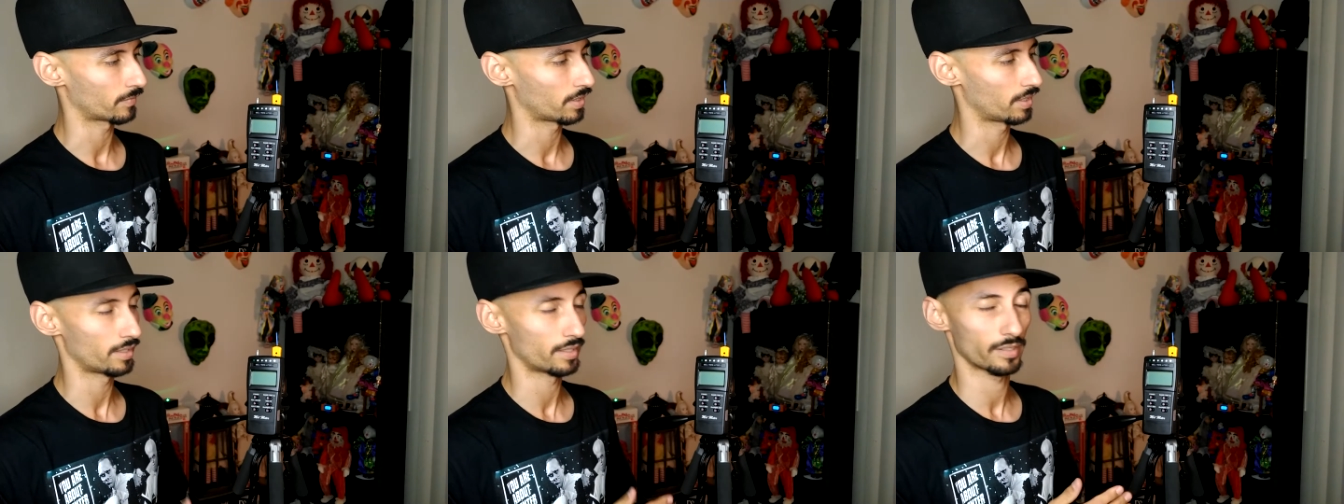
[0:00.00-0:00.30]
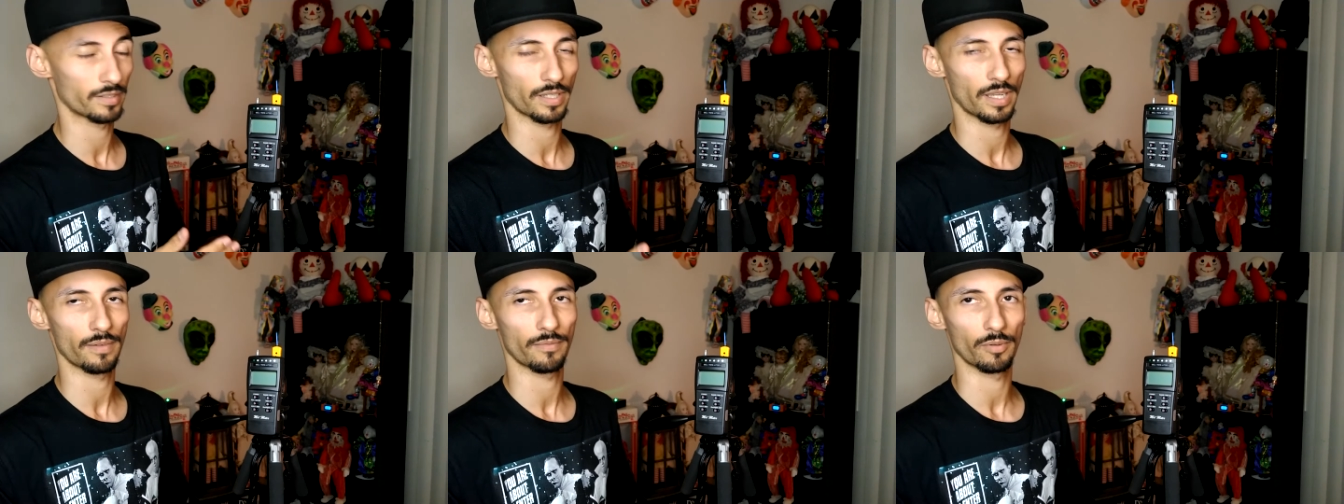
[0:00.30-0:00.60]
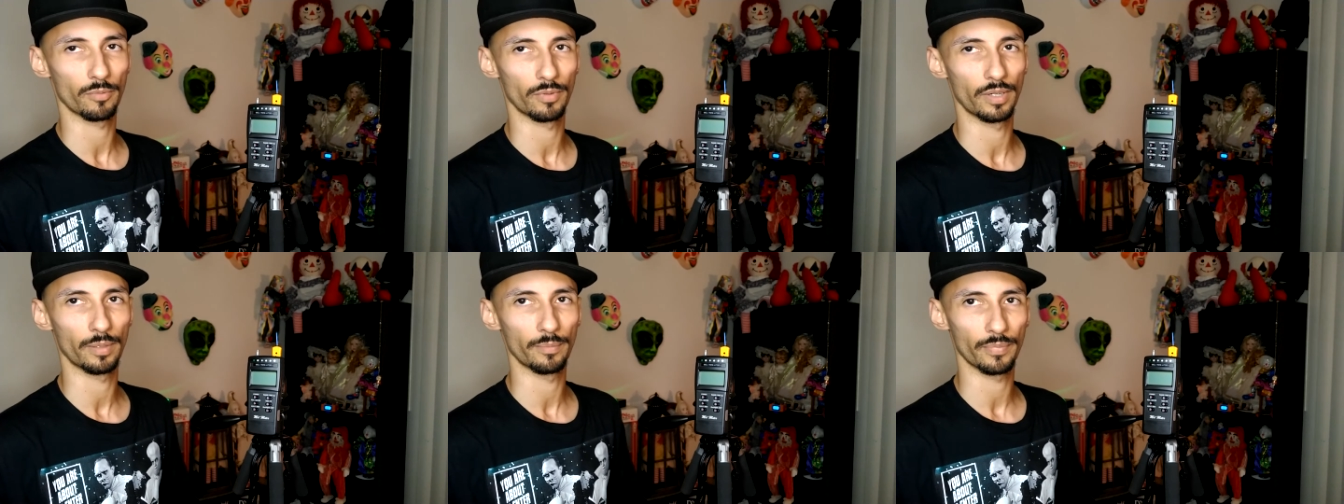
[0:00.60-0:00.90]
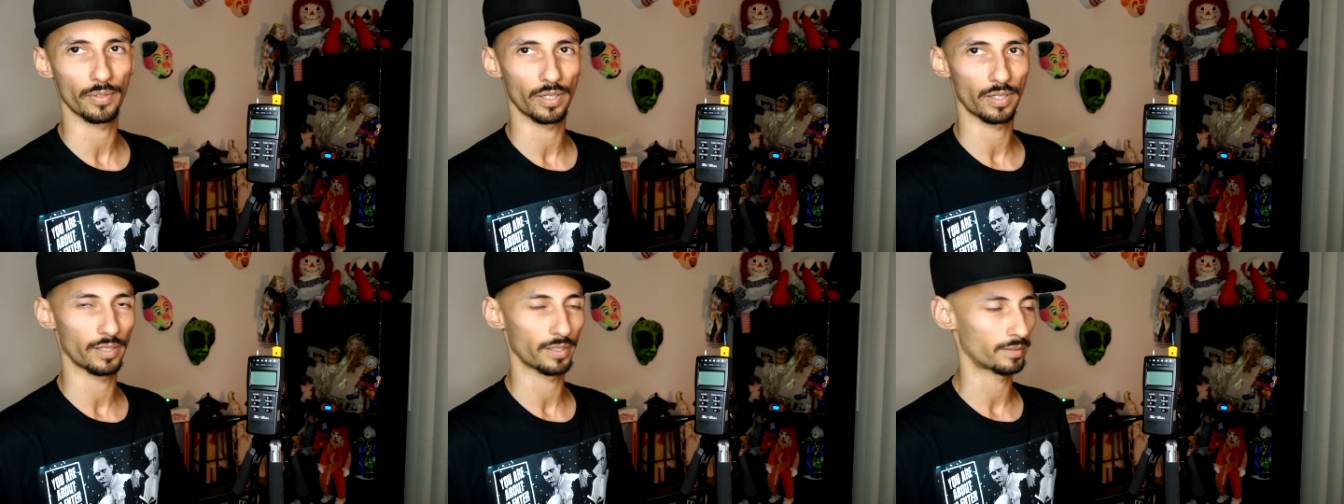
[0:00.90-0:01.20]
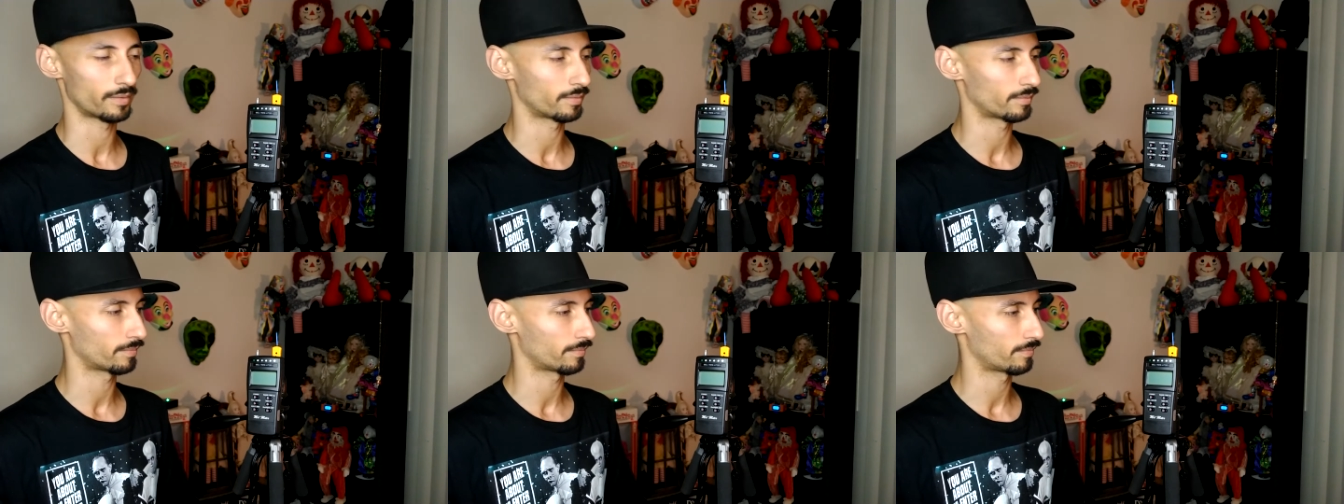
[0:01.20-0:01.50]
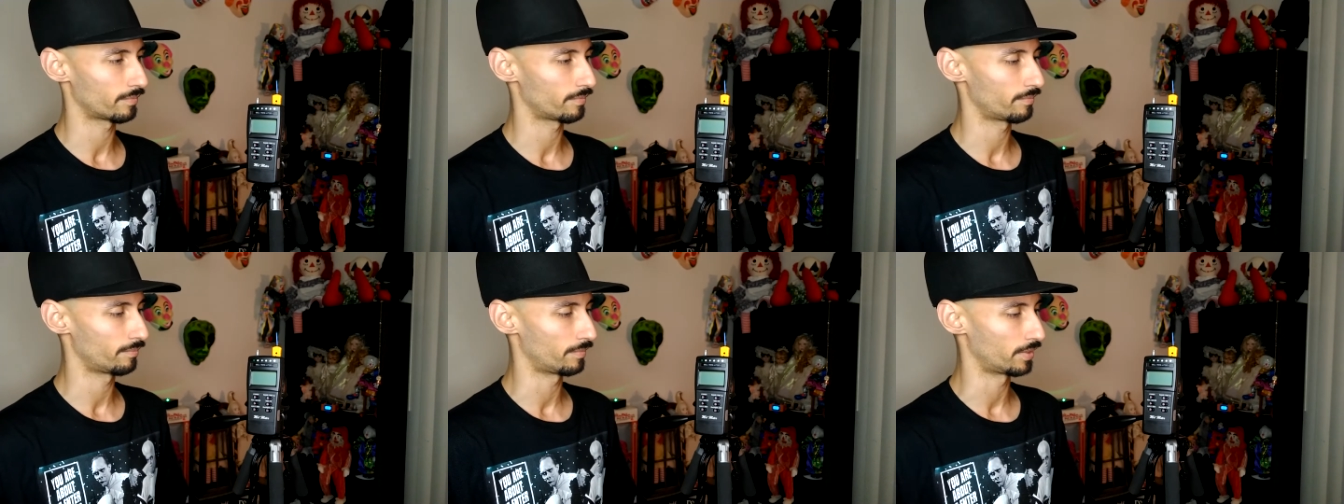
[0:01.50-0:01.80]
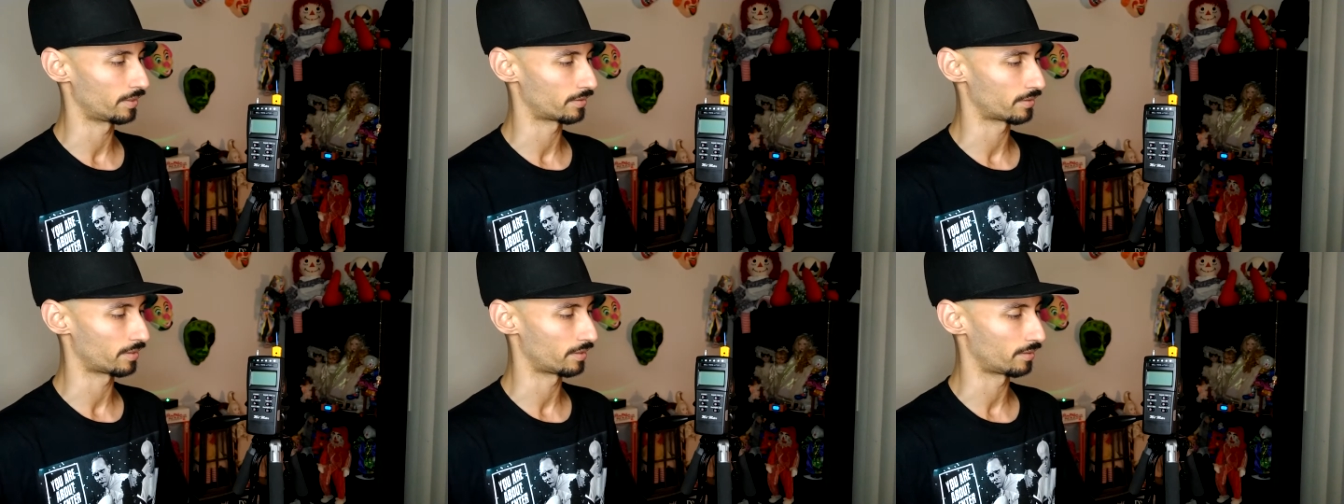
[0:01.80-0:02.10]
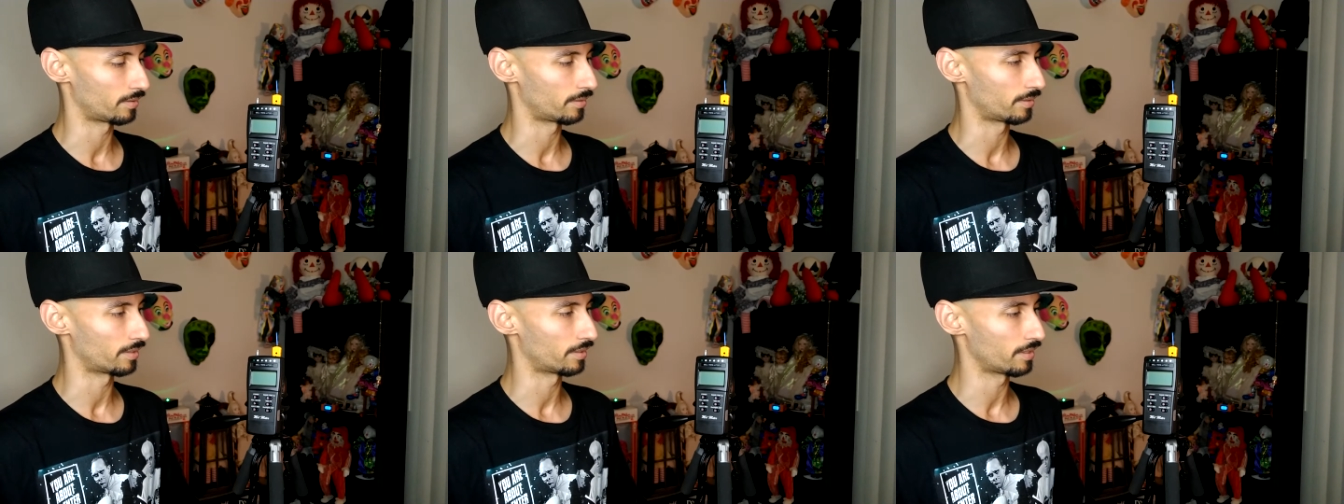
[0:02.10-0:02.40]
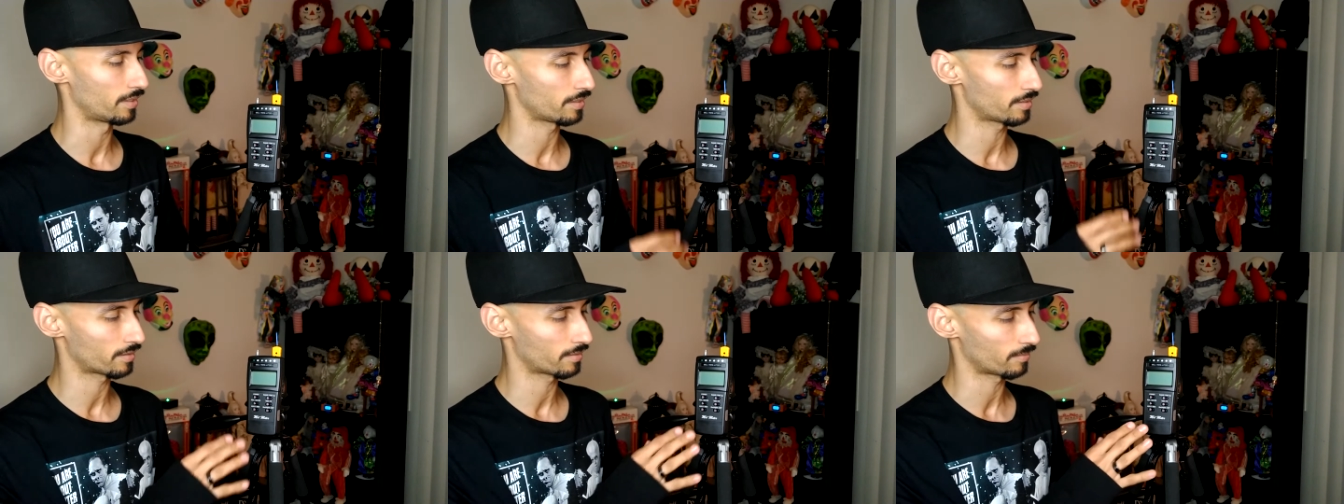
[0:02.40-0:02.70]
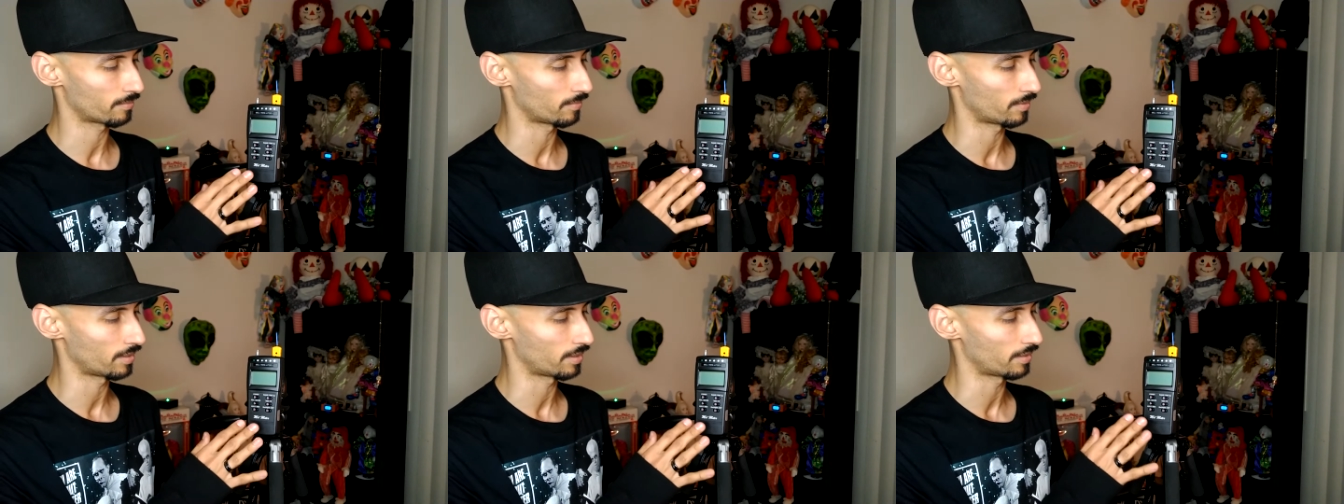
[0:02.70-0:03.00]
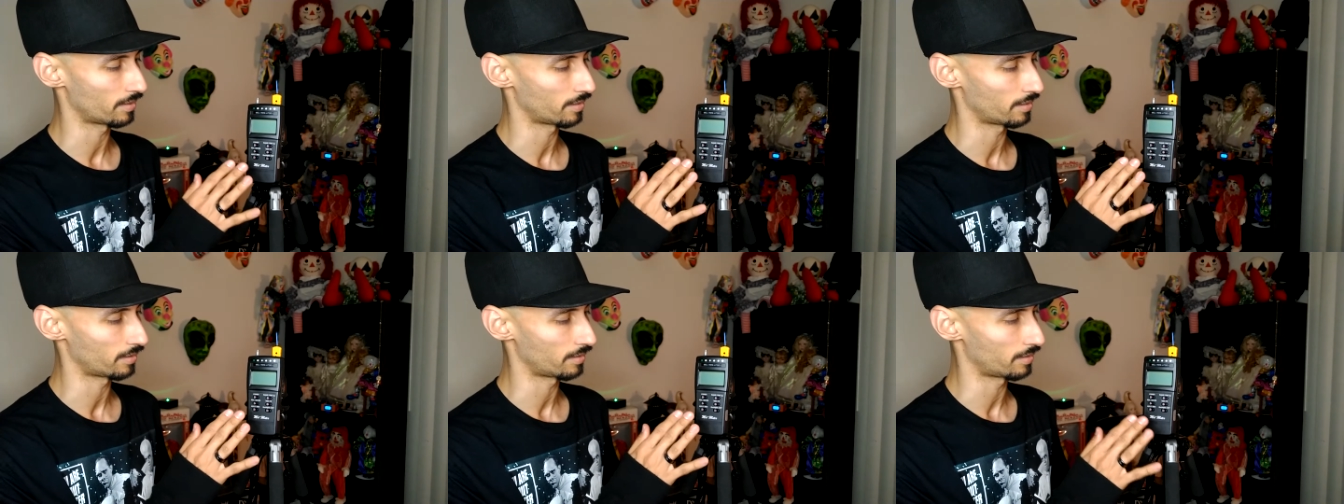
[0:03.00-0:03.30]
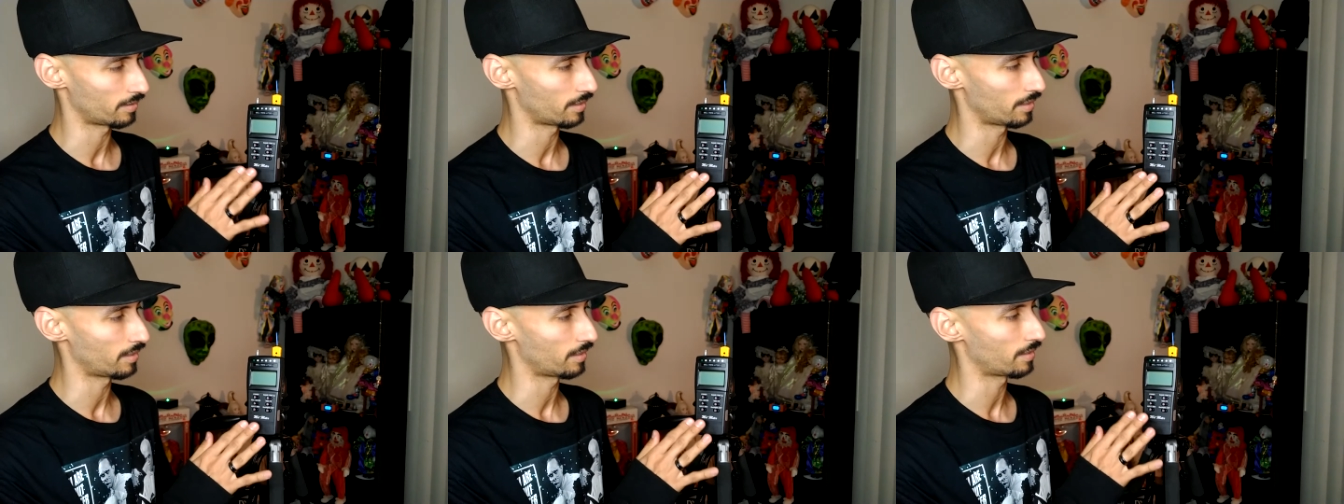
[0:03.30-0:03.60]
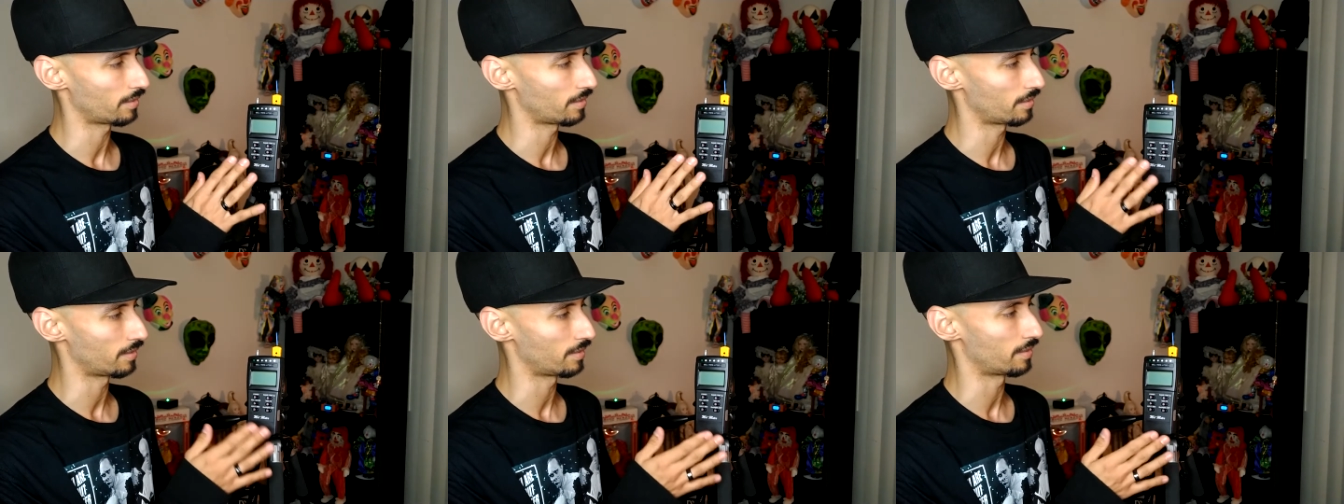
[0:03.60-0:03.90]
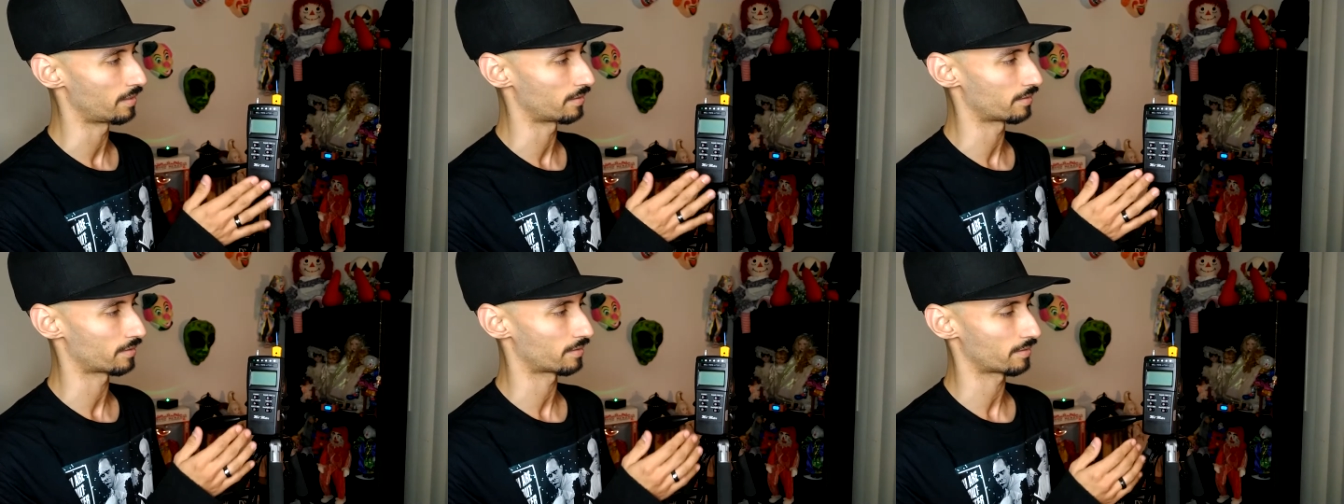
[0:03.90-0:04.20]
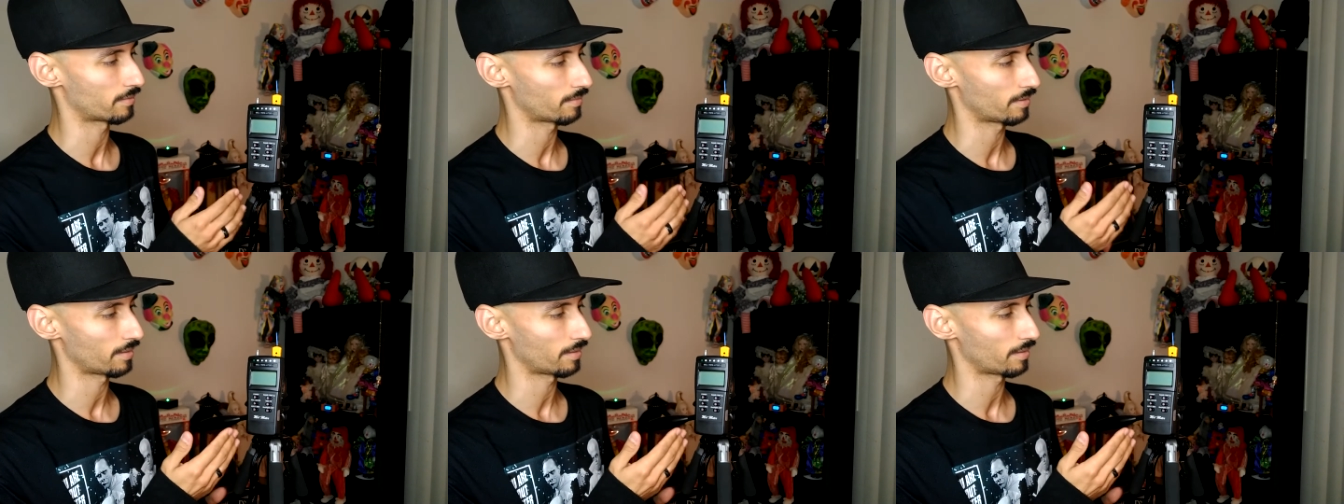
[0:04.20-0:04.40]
it doesn't have a REM pod built into it. This one is